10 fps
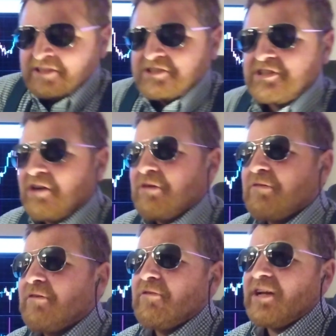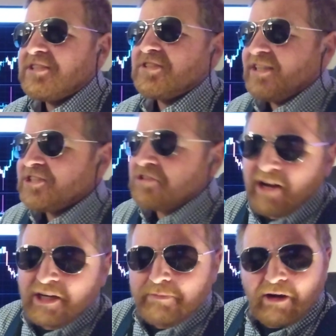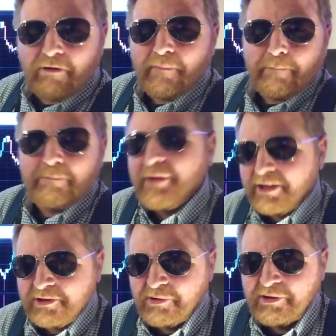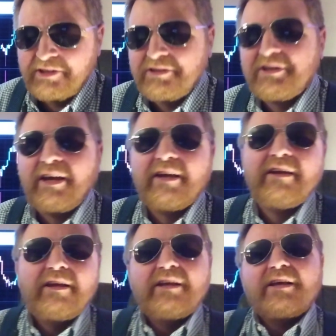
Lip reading: So let's talk about Bitcoin, okay?